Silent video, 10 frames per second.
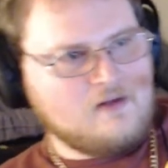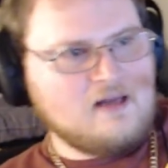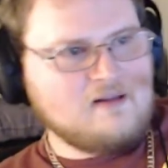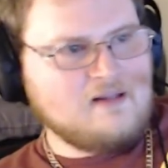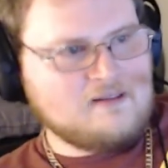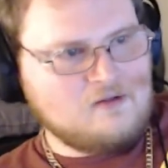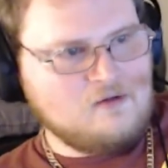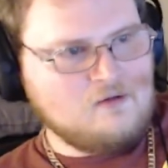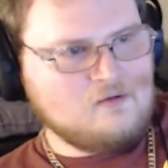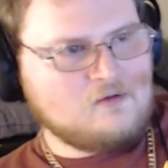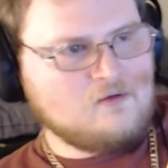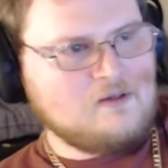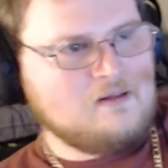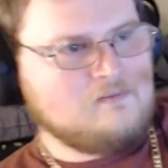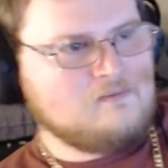got like two or
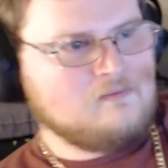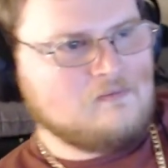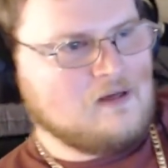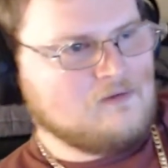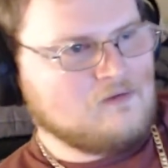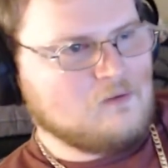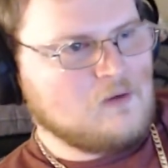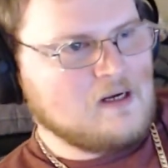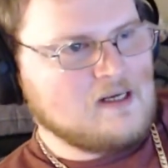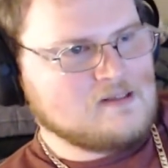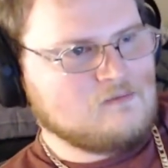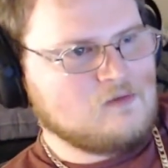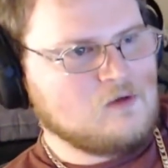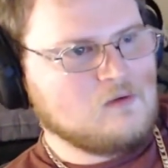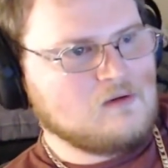three different ways of
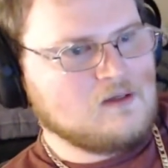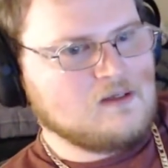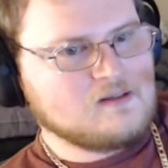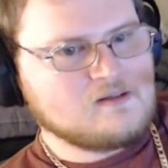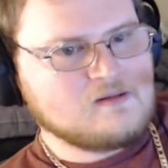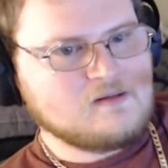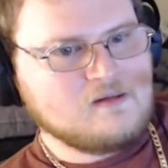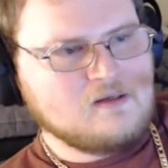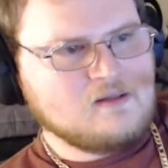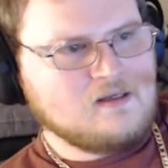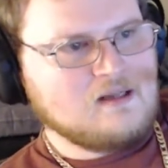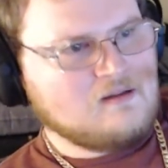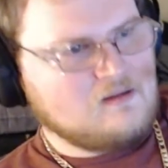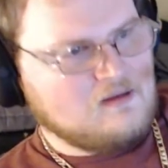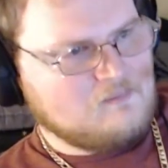doing things.
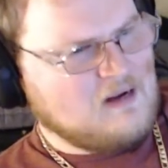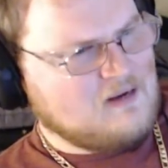I'm